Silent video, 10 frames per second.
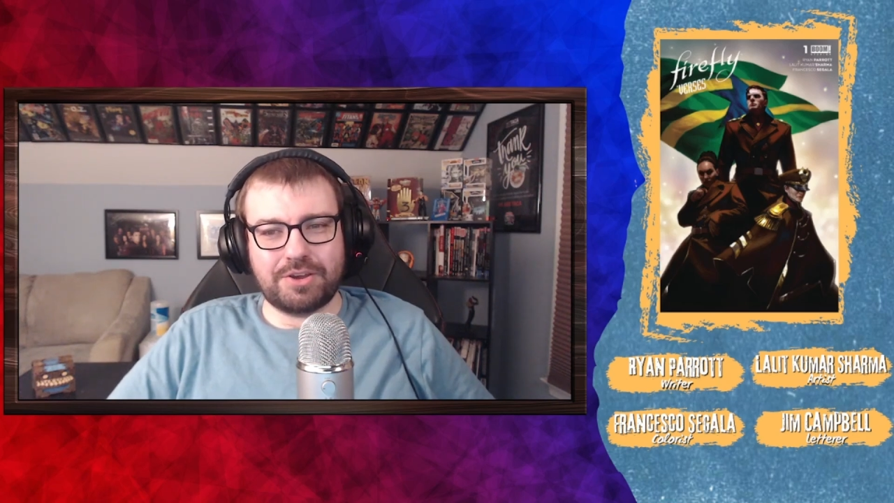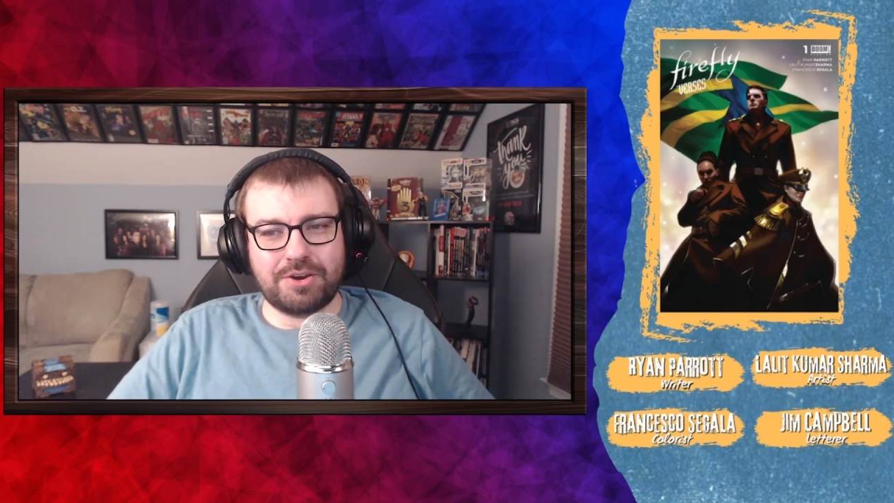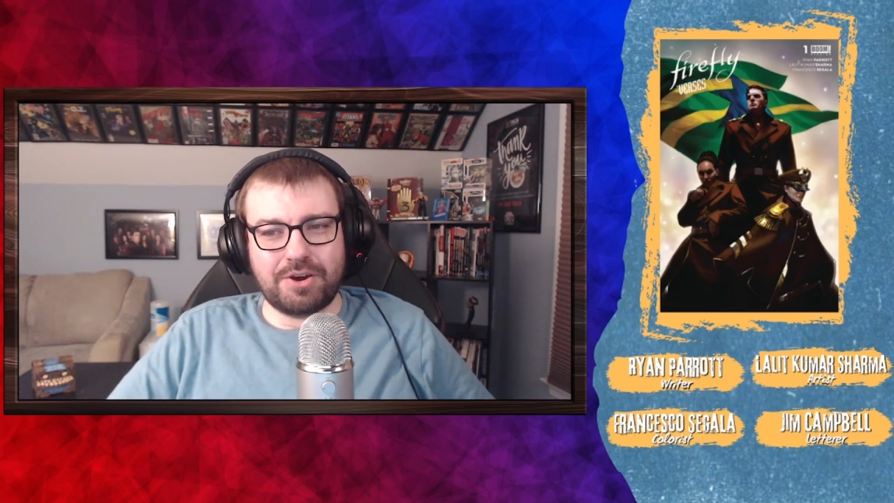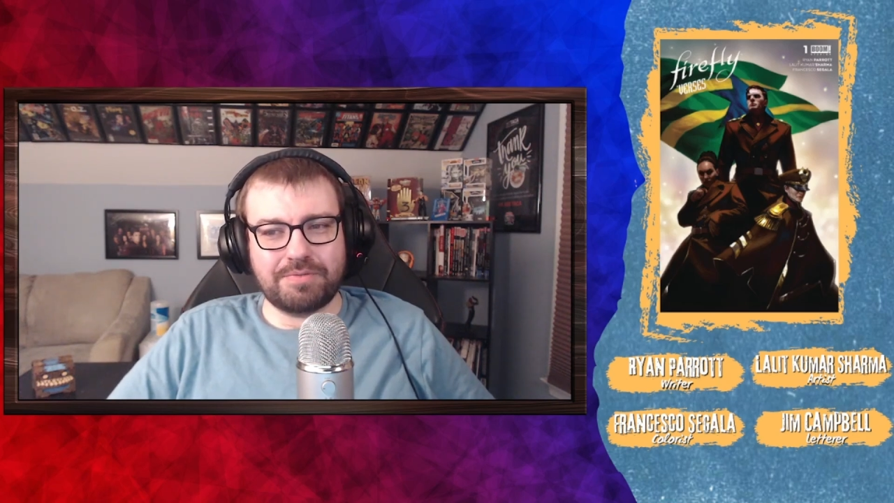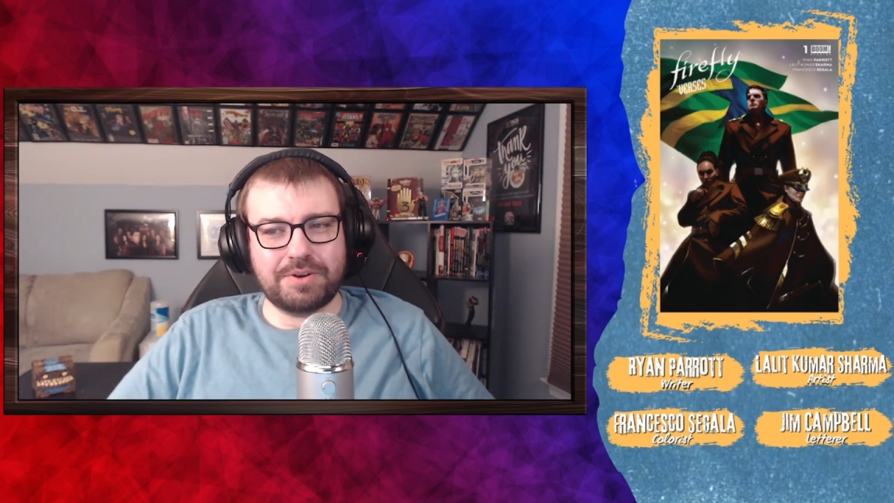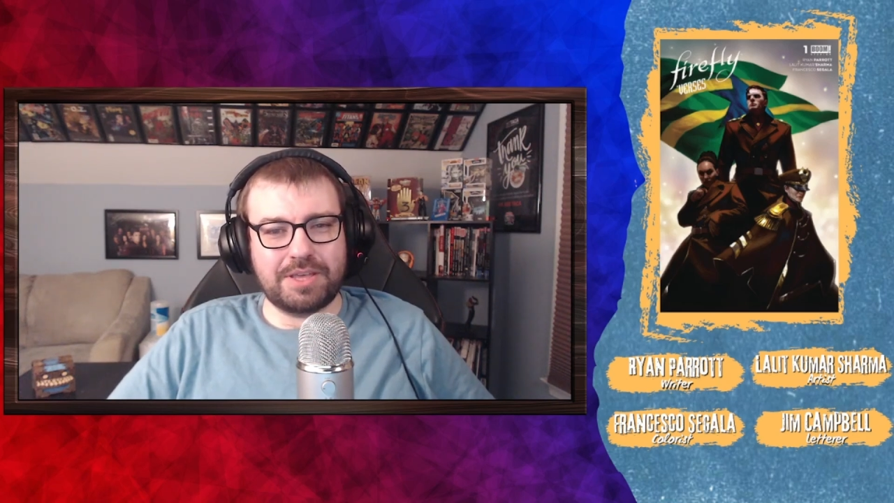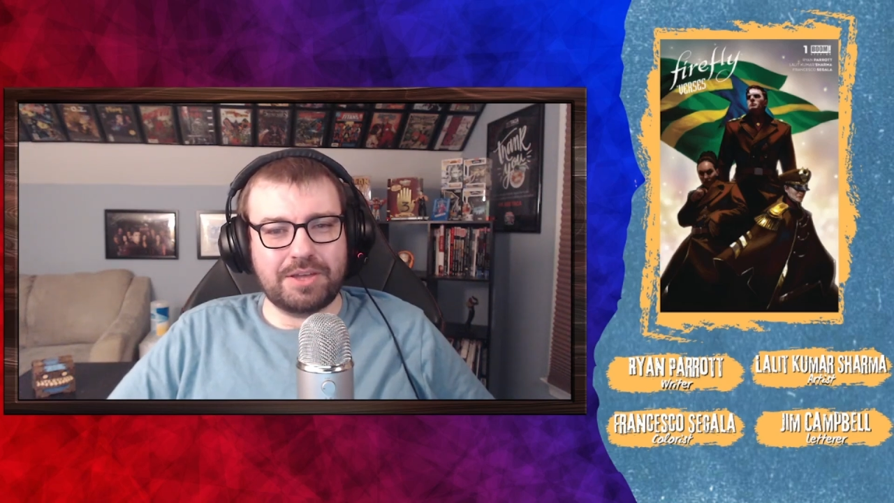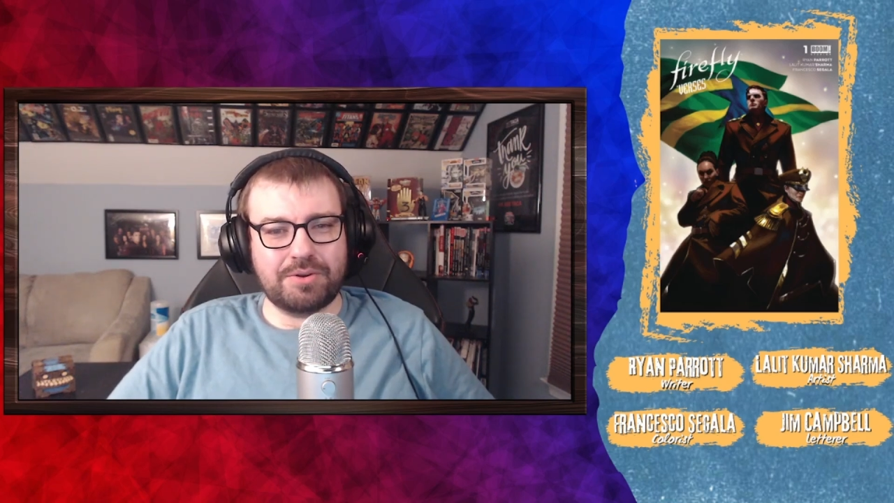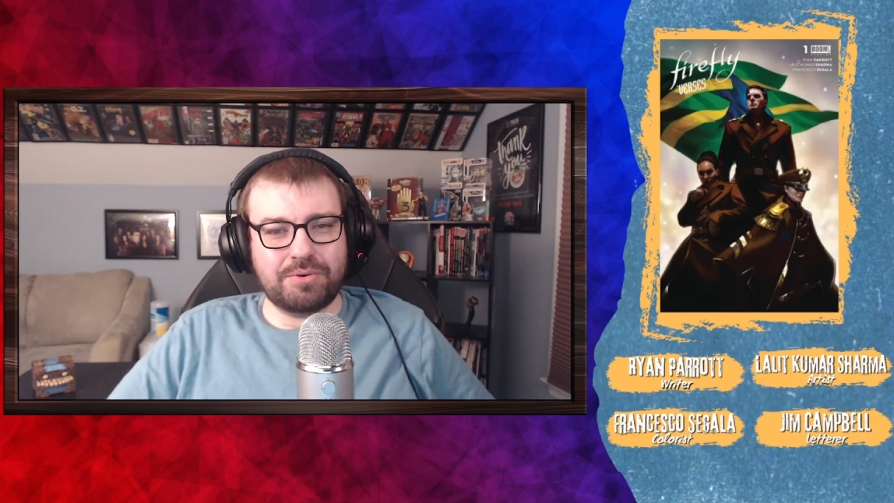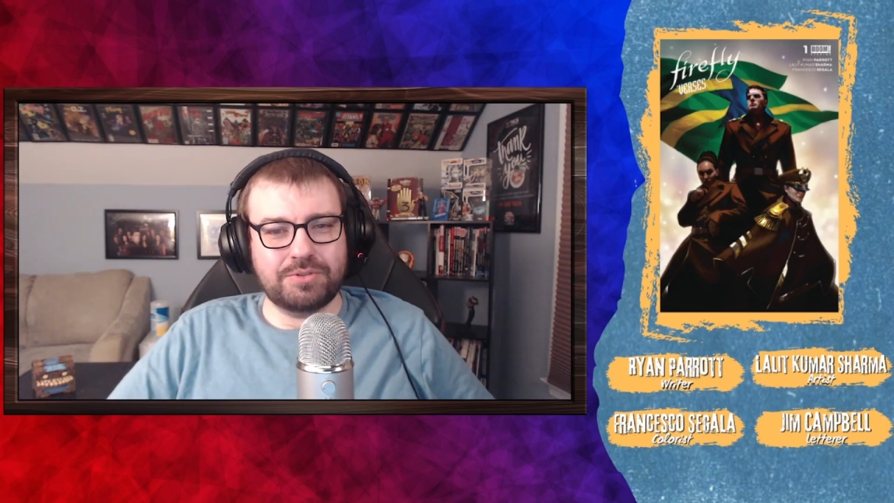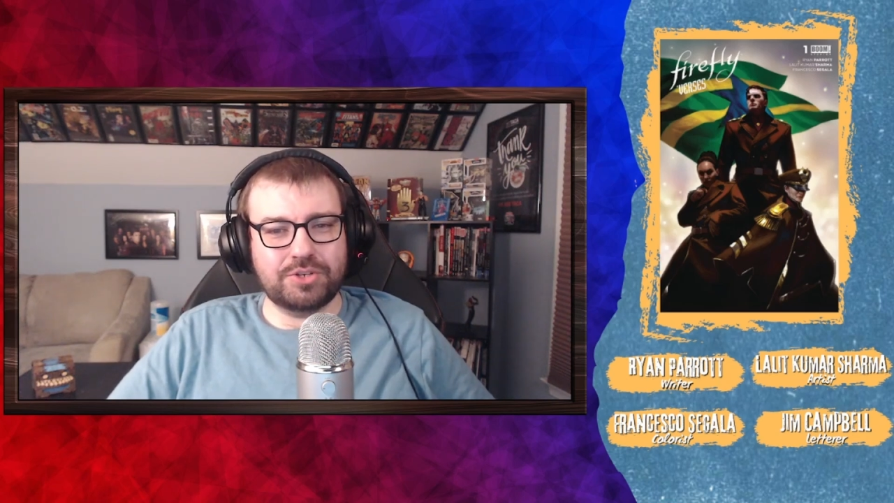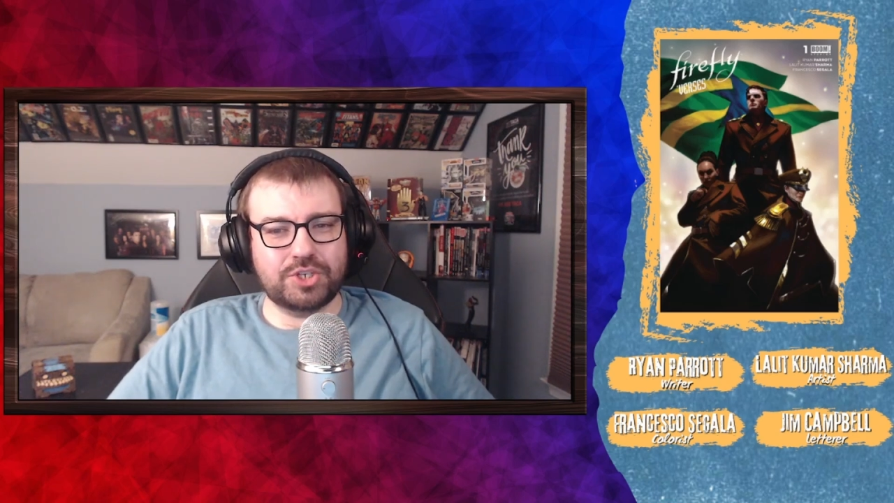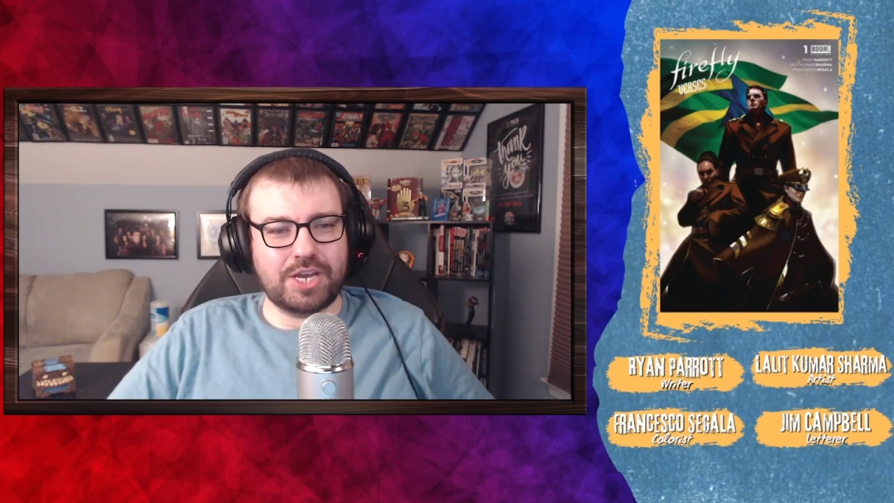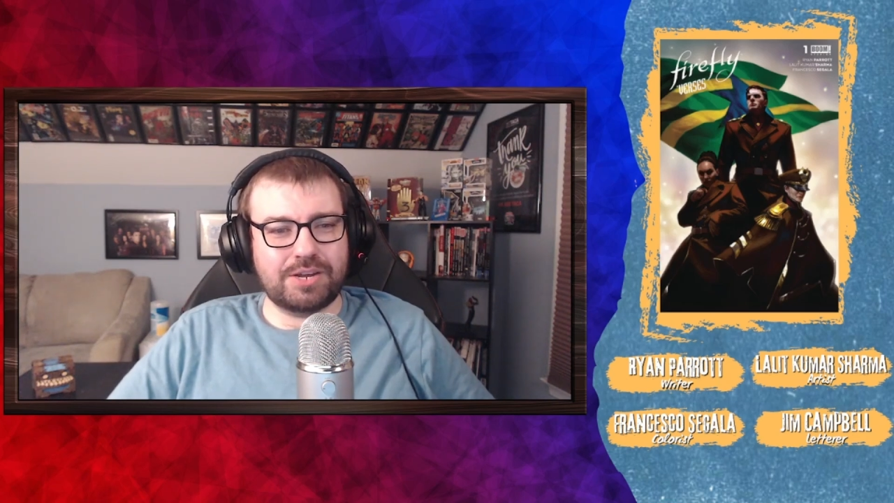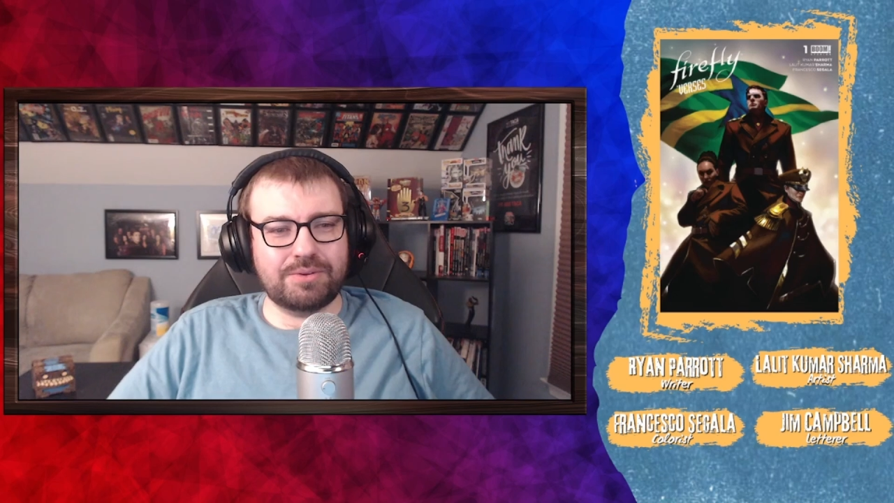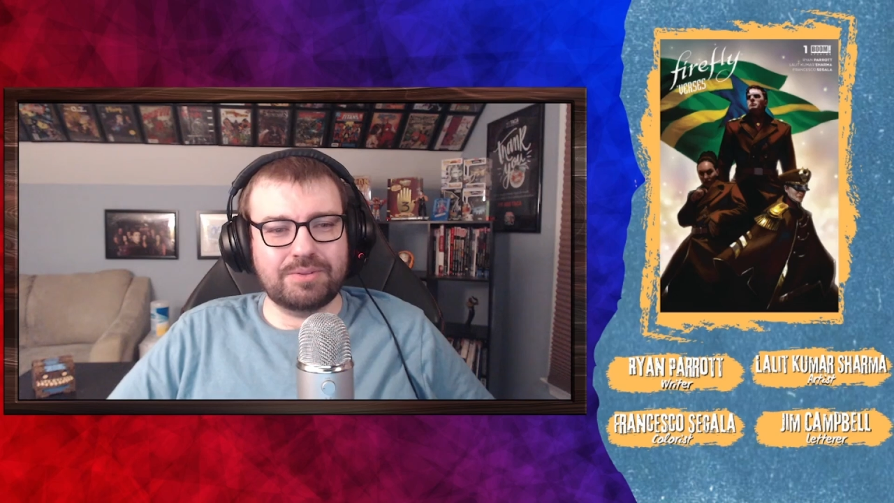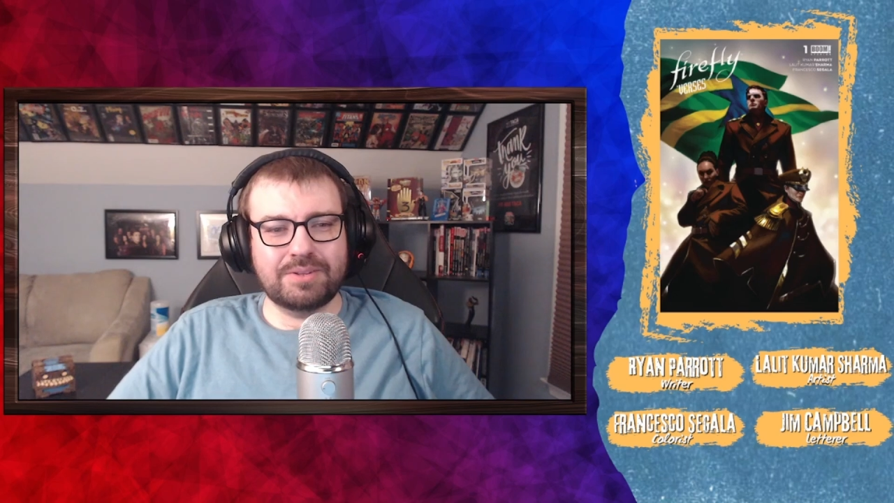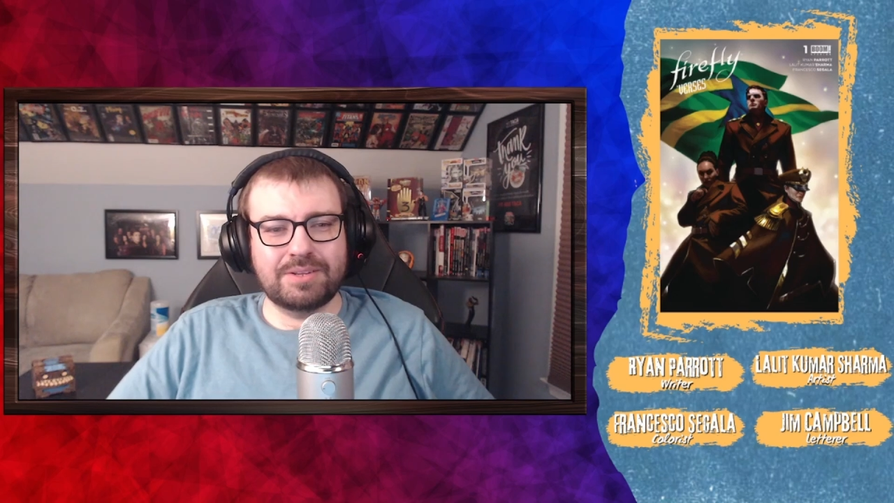cover here on the channel.